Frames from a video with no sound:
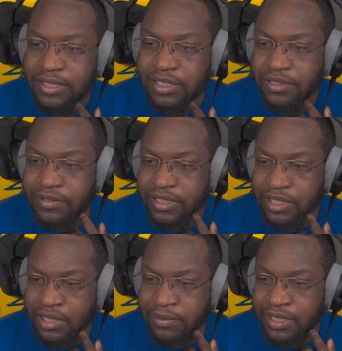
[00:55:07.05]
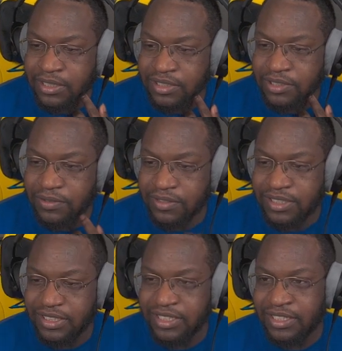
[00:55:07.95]
It already automatically
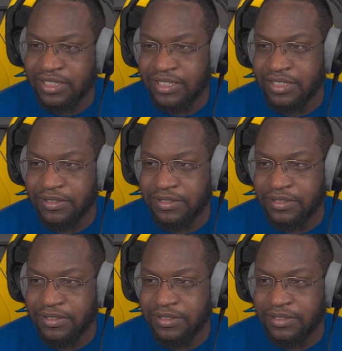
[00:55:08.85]
destroys anything that